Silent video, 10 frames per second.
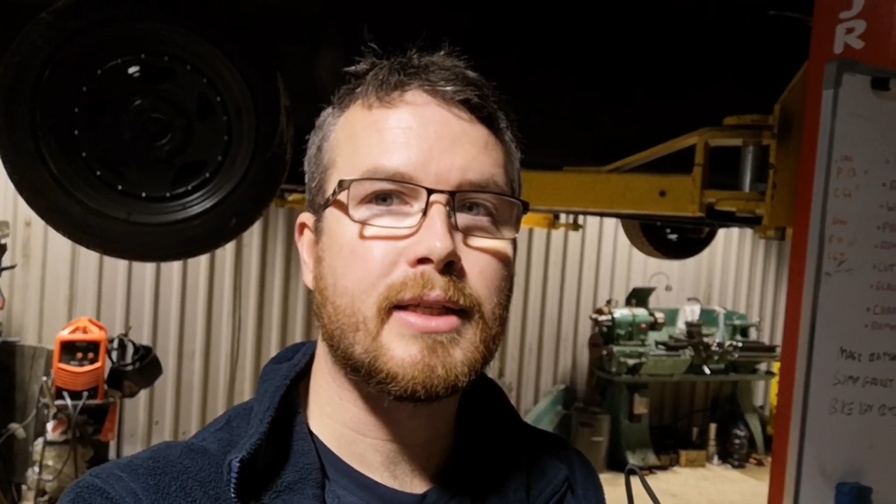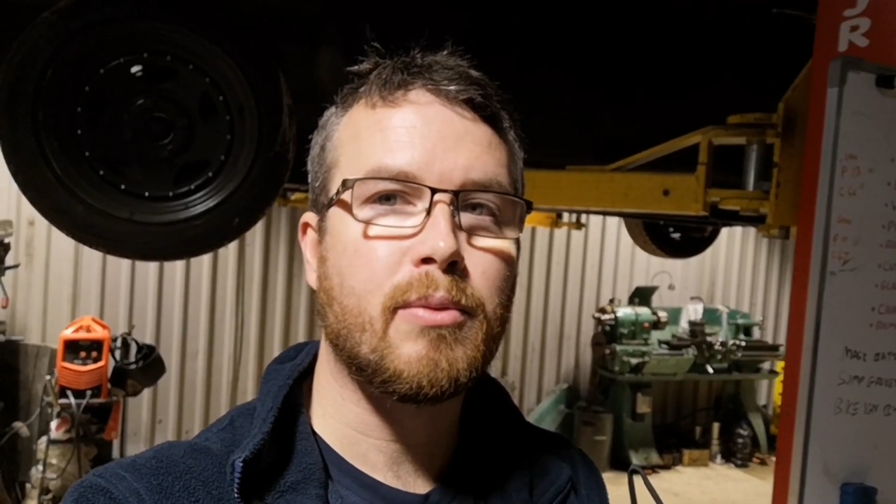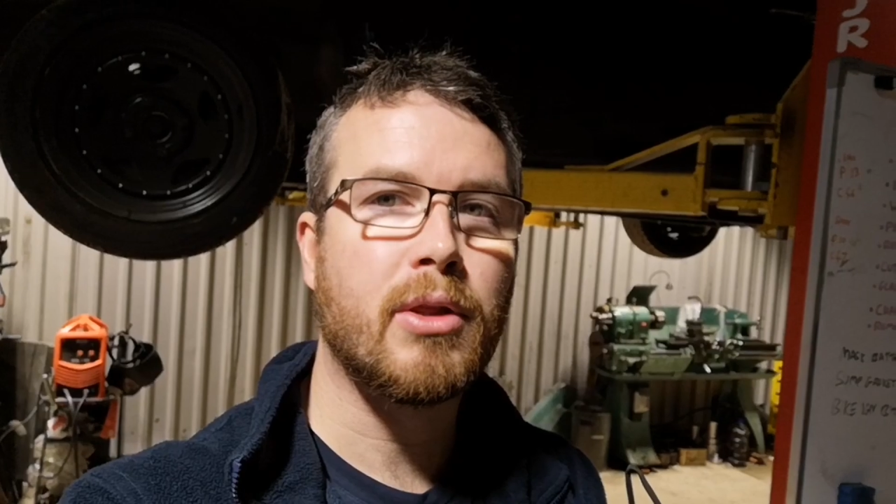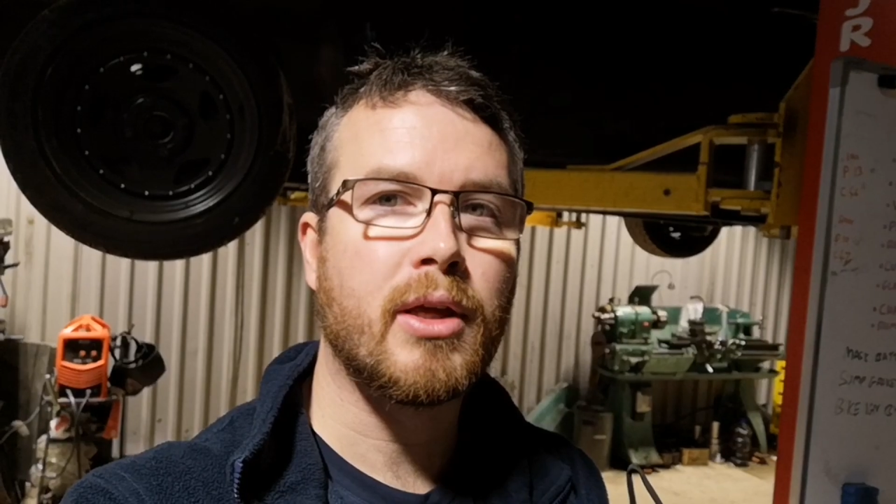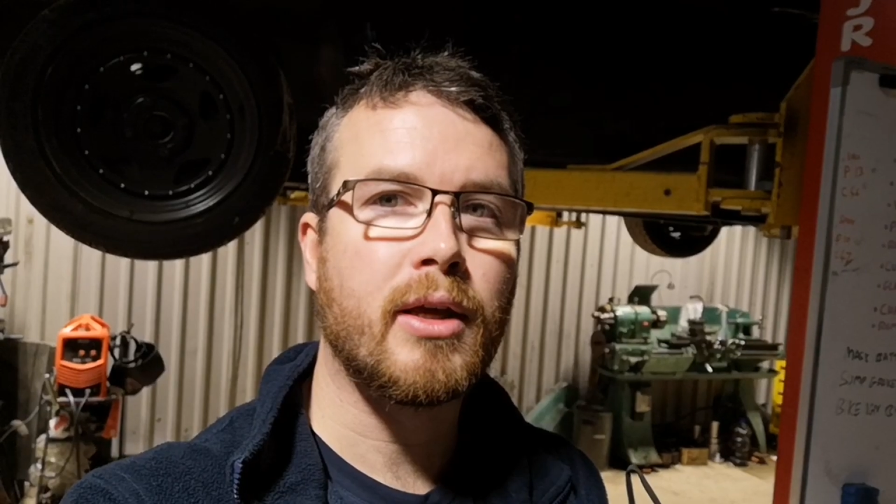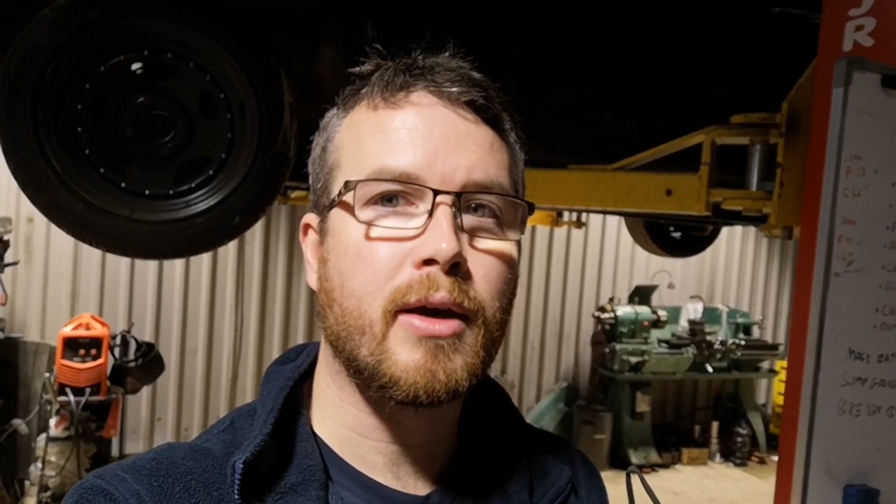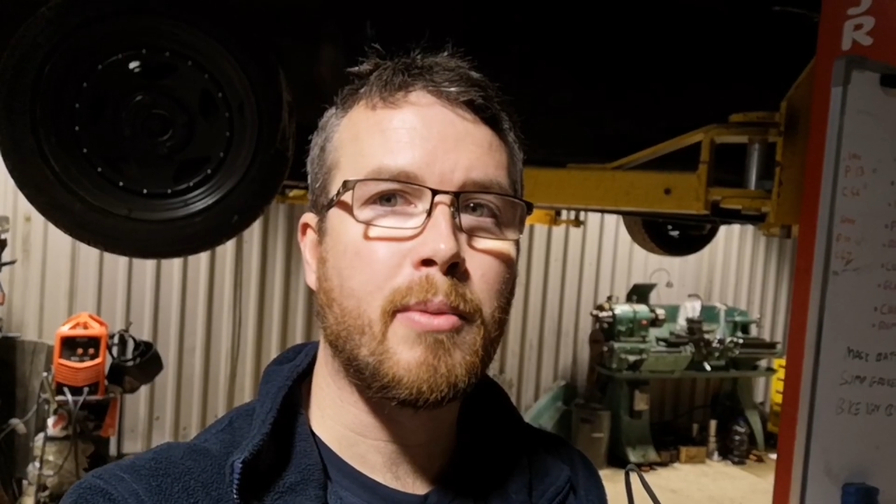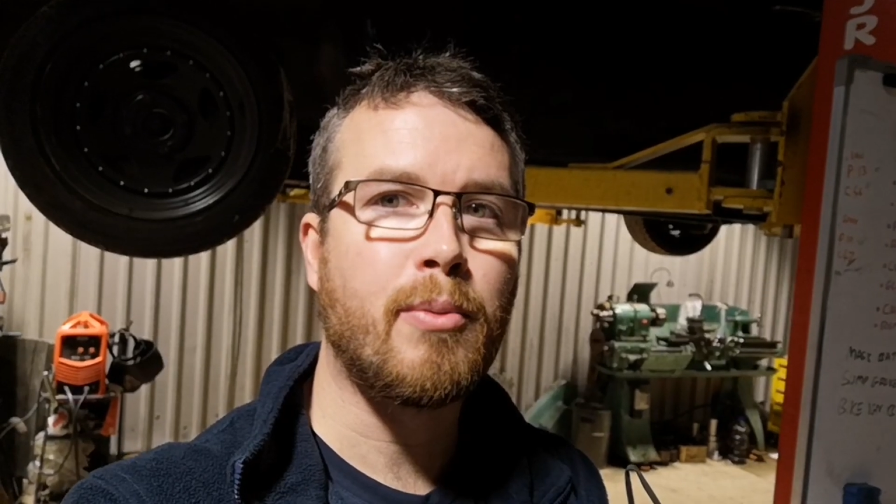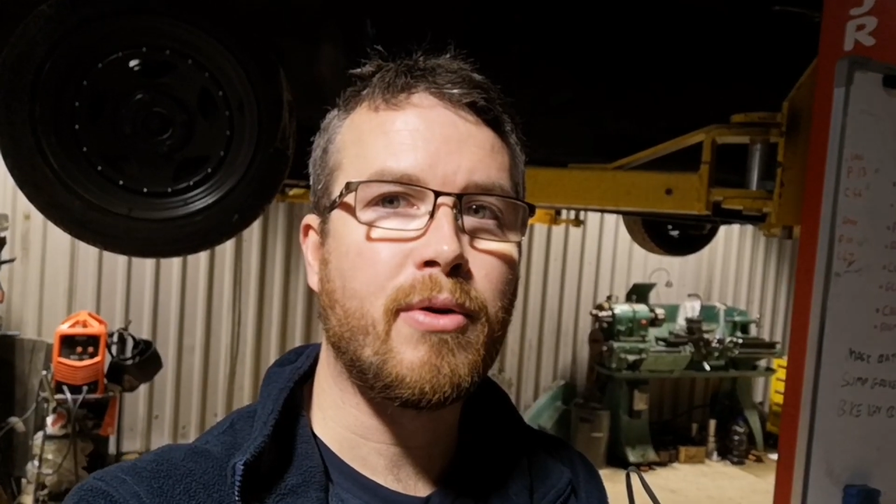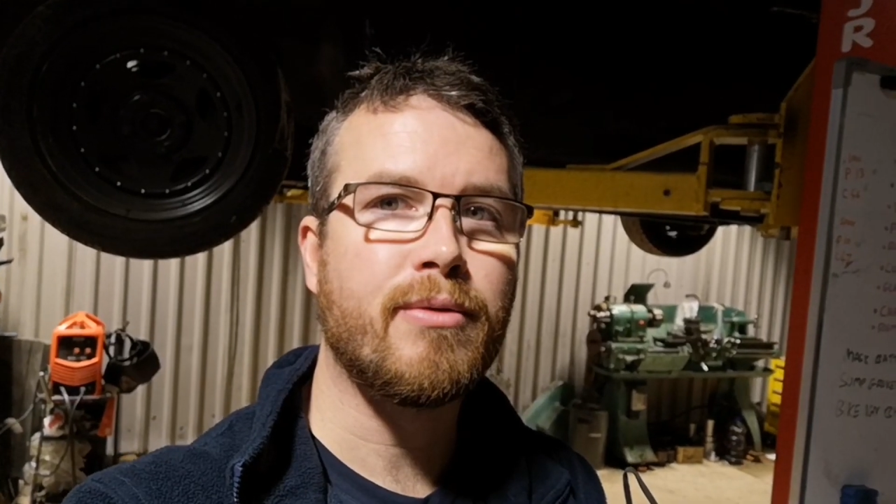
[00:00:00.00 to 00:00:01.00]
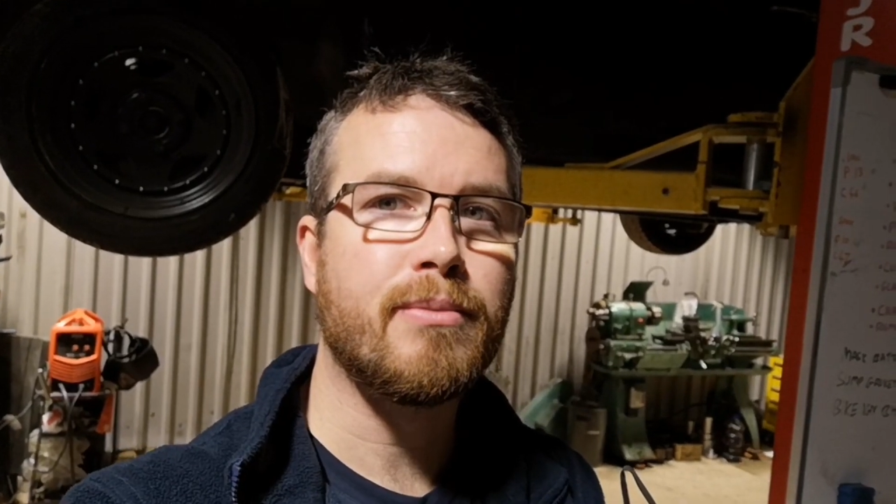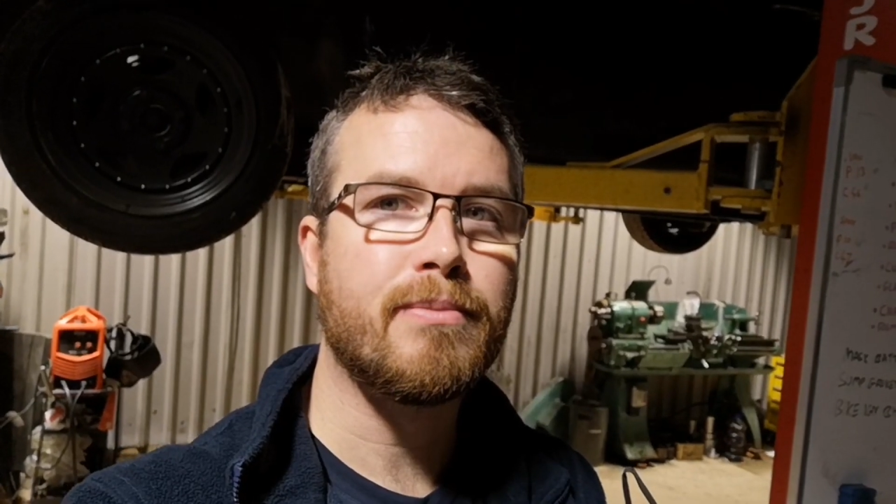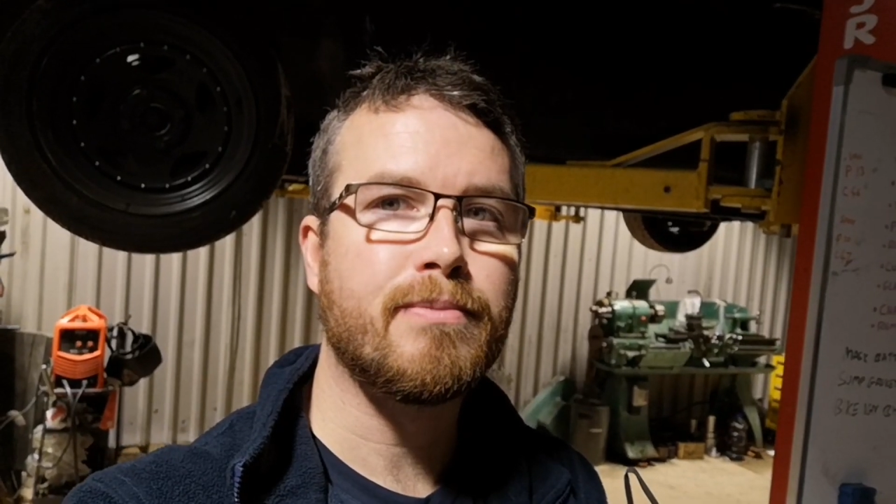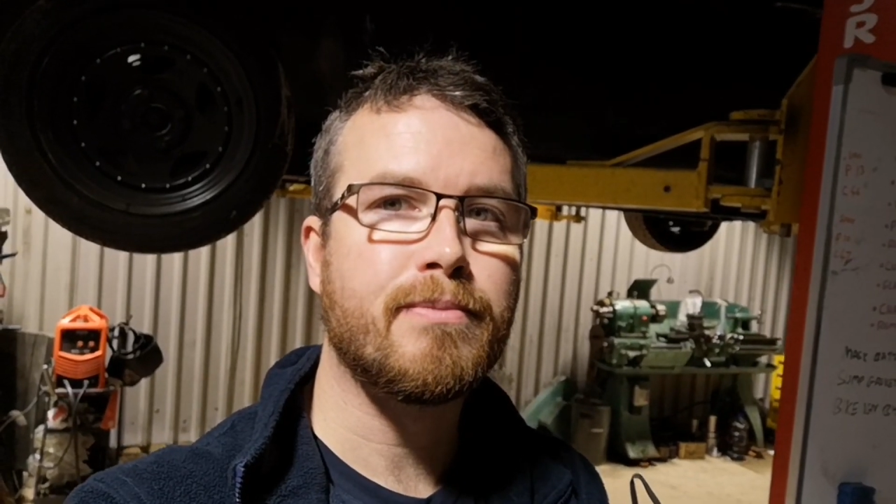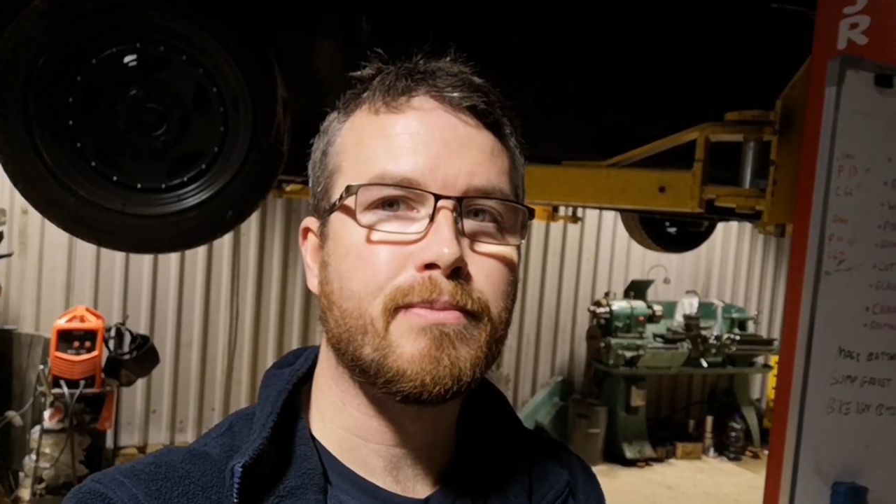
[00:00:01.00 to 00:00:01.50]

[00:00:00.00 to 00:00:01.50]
see what they can come up with.